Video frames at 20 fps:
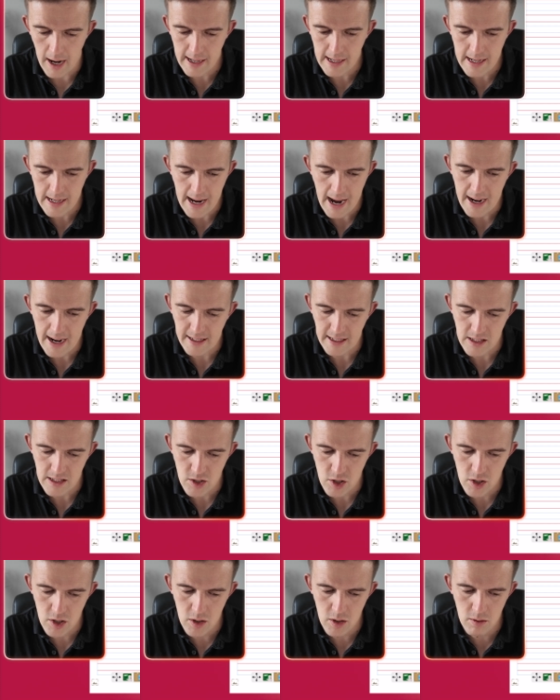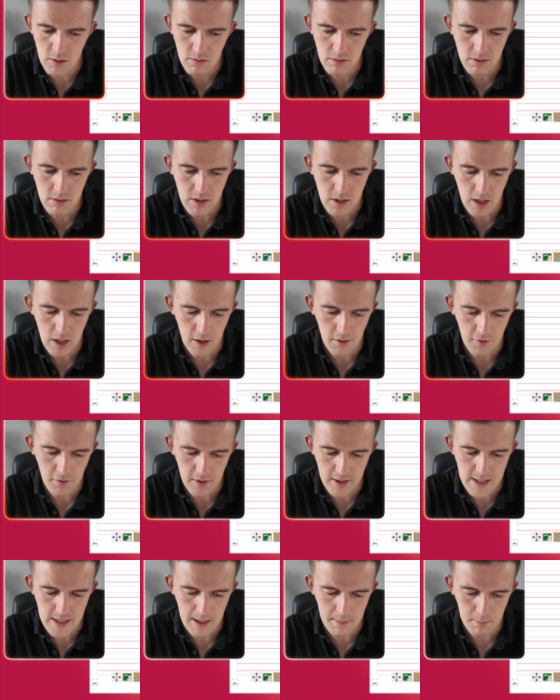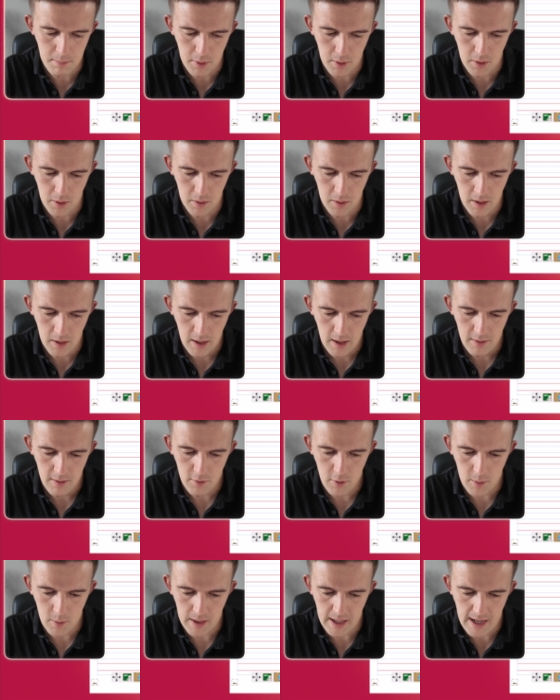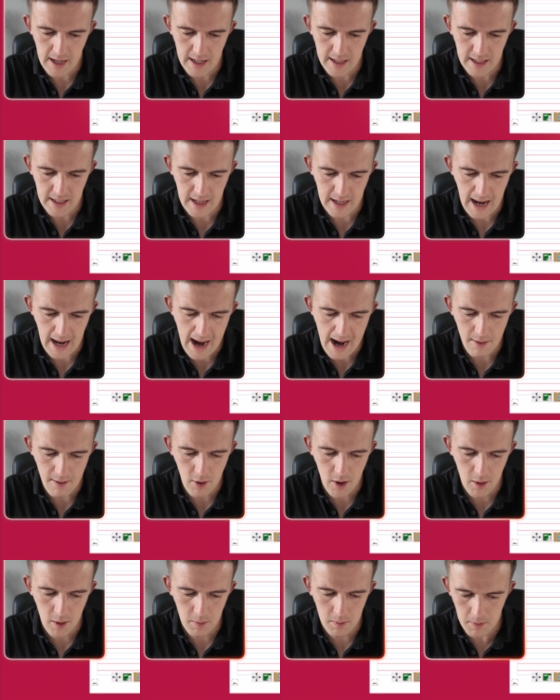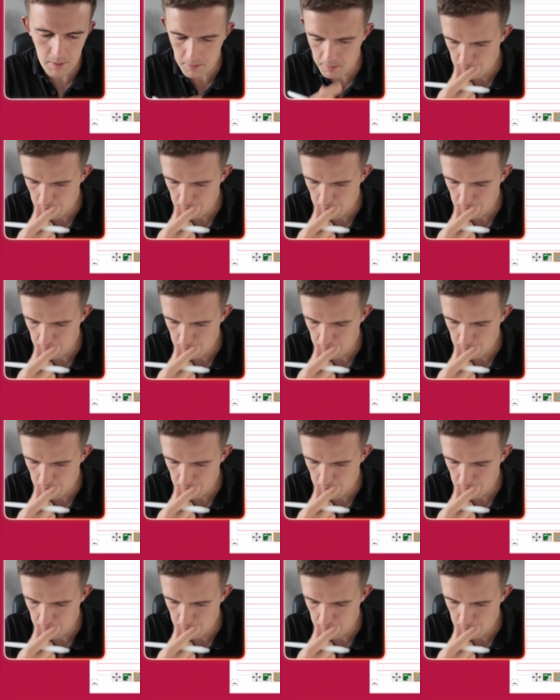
I can add into. So for example, I want to add in an arrow.